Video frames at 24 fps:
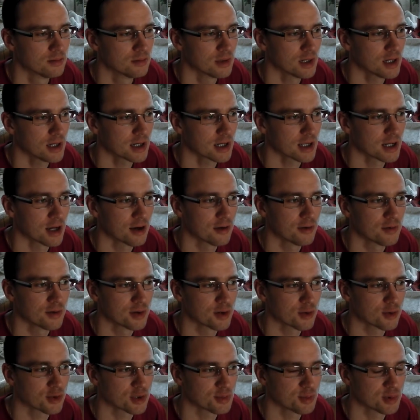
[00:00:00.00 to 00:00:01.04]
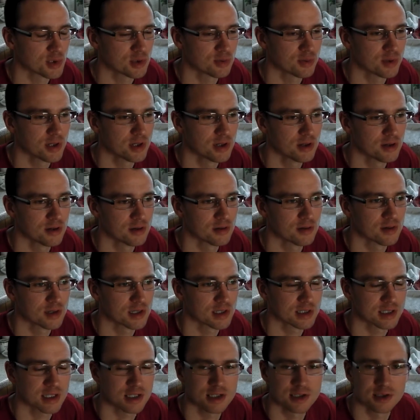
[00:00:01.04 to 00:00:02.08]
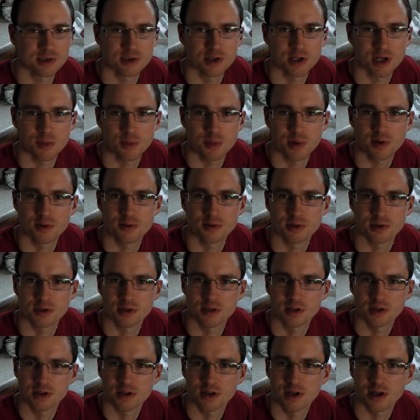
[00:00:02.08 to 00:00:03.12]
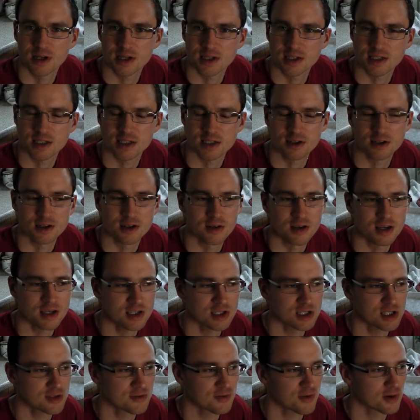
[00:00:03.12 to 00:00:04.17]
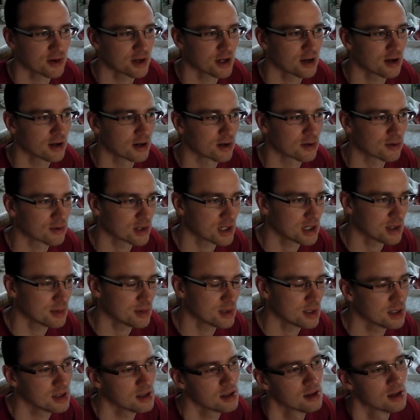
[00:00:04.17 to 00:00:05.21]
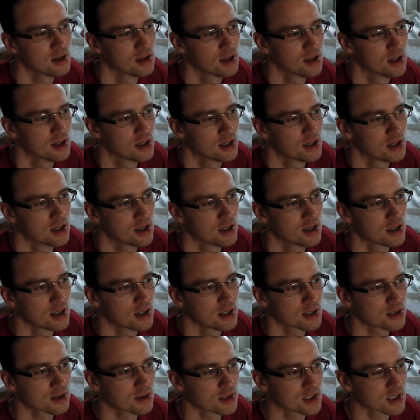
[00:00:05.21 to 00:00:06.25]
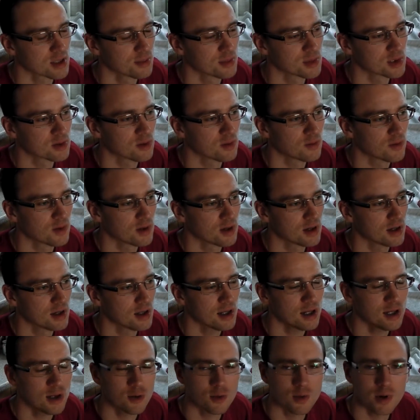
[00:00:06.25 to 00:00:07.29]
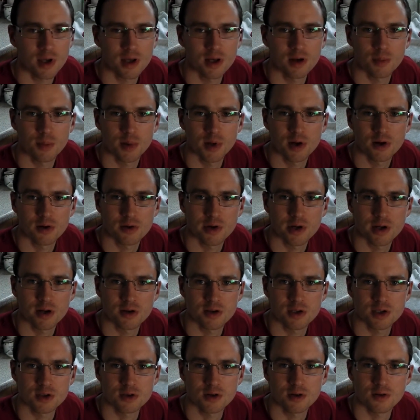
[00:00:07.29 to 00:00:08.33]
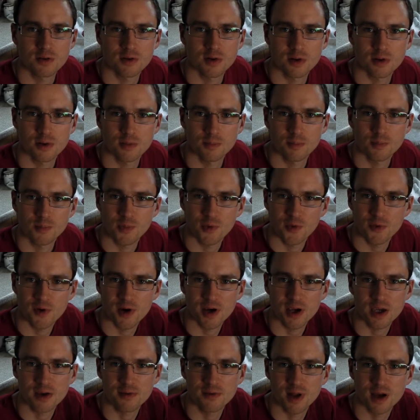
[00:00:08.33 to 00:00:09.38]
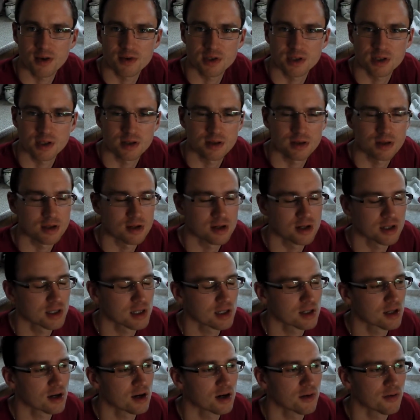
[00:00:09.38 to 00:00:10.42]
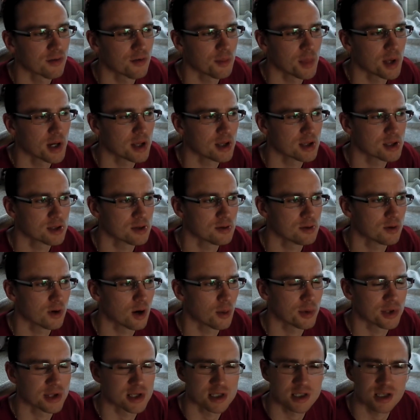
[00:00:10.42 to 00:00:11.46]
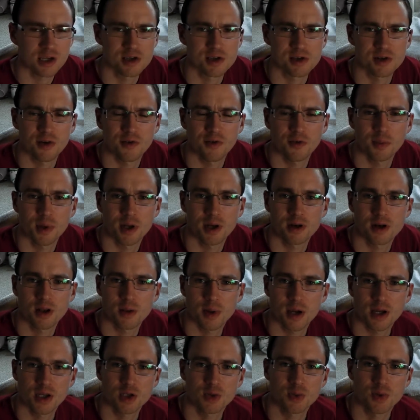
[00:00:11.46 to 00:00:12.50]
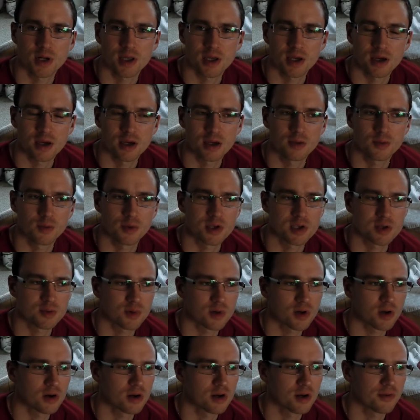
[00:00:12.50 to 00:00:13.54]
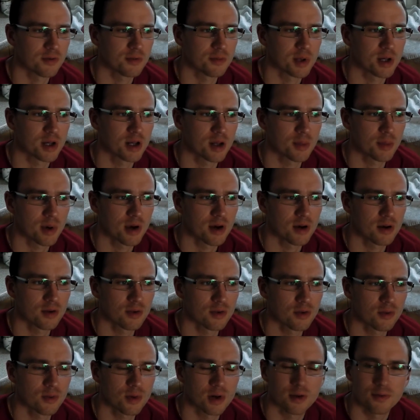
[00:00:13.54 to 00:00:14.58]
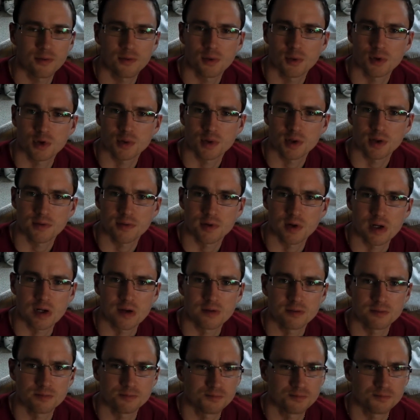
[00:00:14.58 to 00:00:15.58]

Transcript: I don't know, a cross between a, a Saison and a Pilsner. I guess it's kind of, it's just very kind of creamy. It's got some sort of like, a little hint of Benari notes, got a little funky flavours in there. Uh, I didn't kind of ferment it too hard. With the Saison, I fermented about 28. With this one, I only fermented about 24, 25.